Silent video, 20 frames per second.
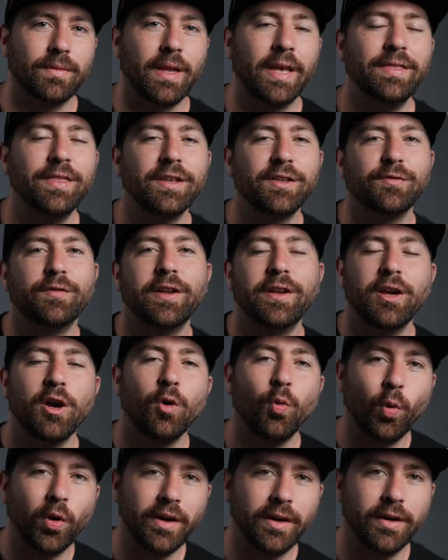In this video,
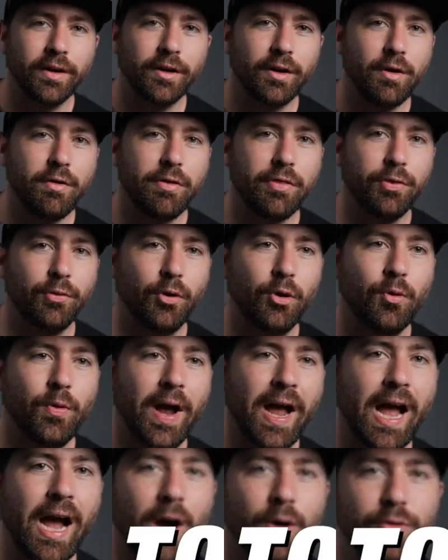we're gonna go through
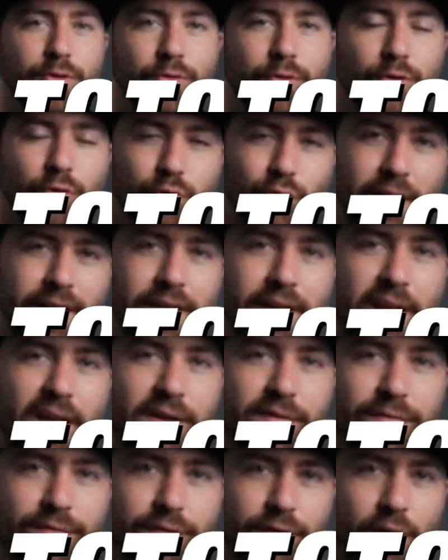how you create
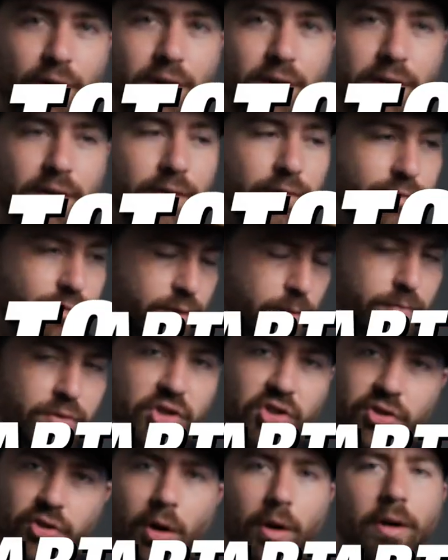a vlog from
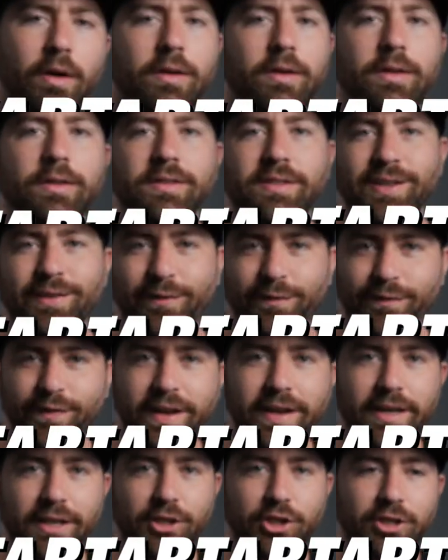start to
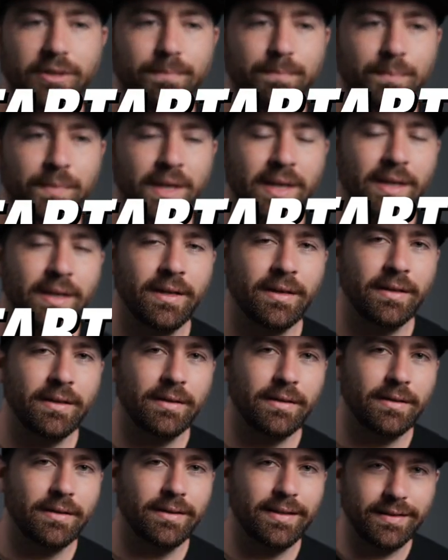finish.
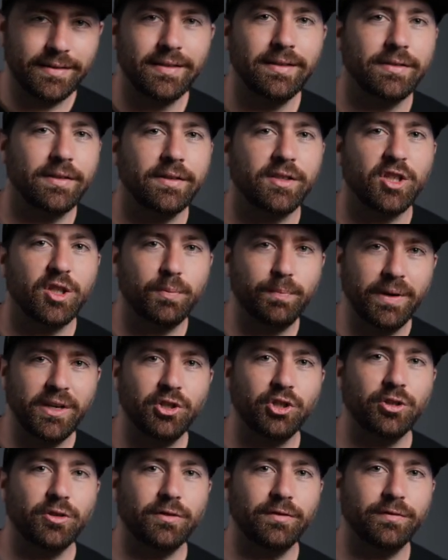This is a
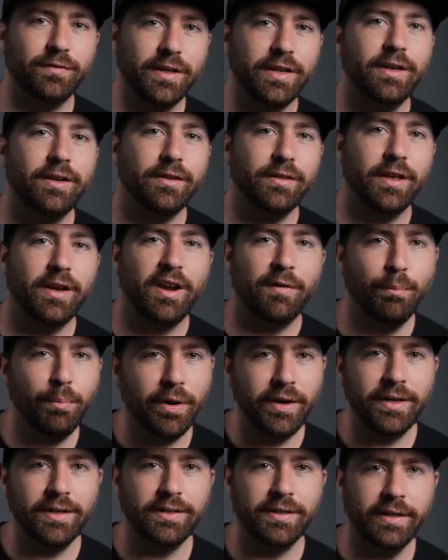special video that I'm
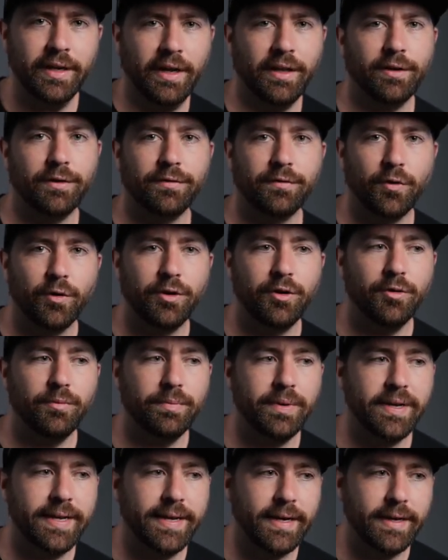putting together for you
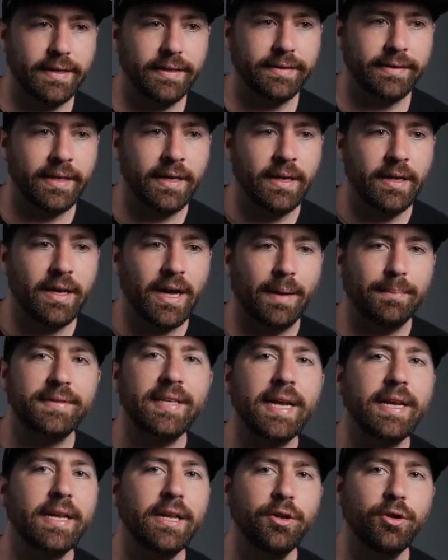because I'm
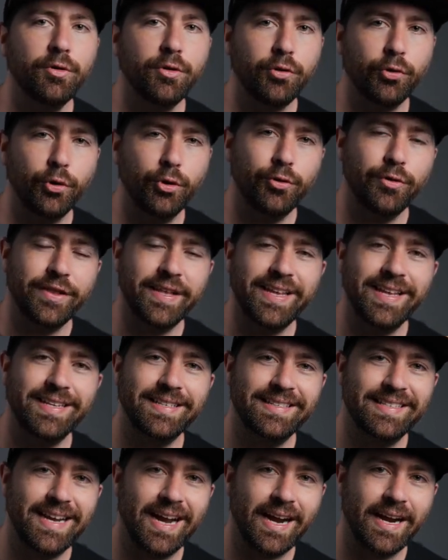taking you through the
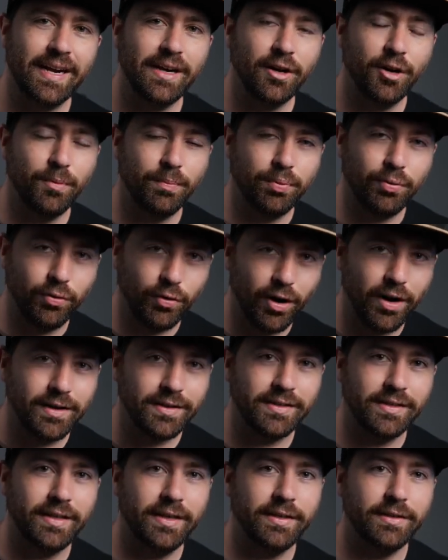entire
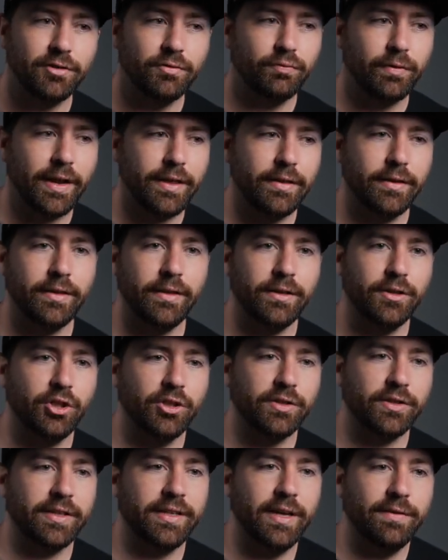process rather than
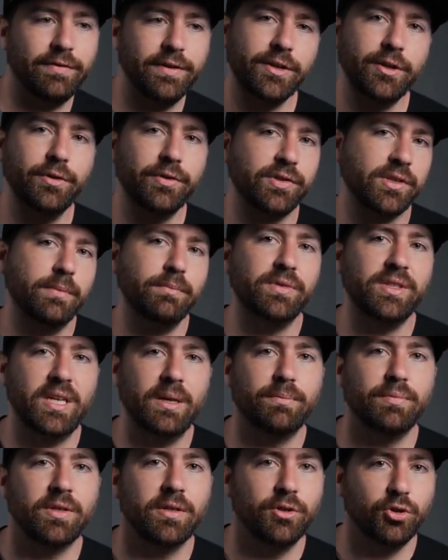just giving you some
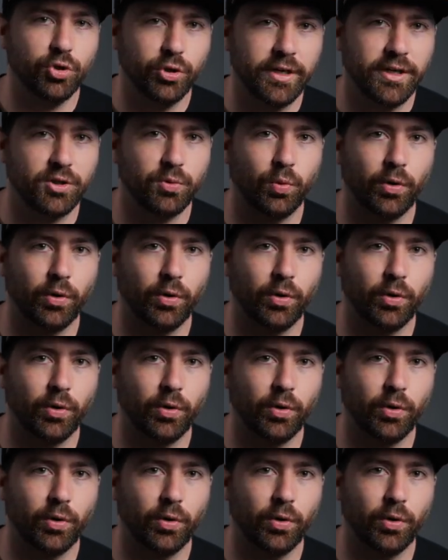tips and tricks.